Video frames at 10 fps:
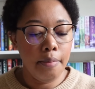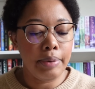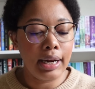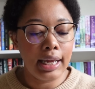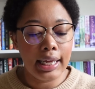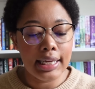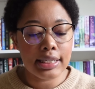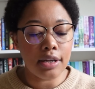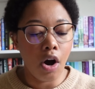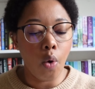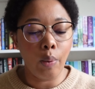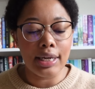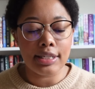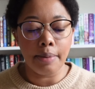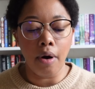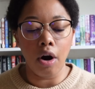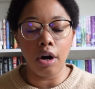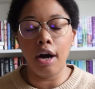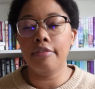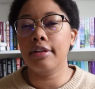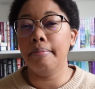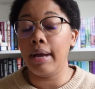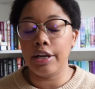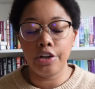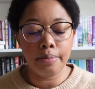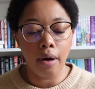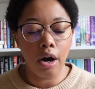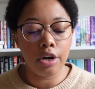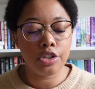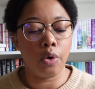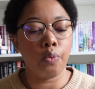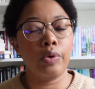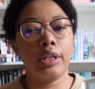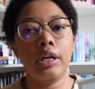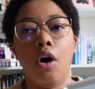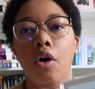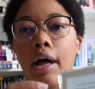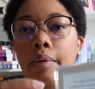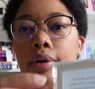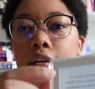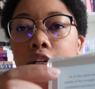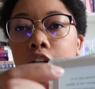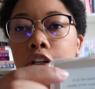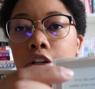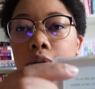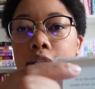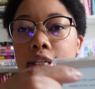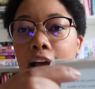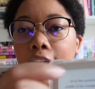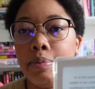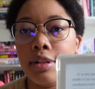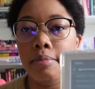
But it is always a part of the menu bar, so really all I would need to do is tap in the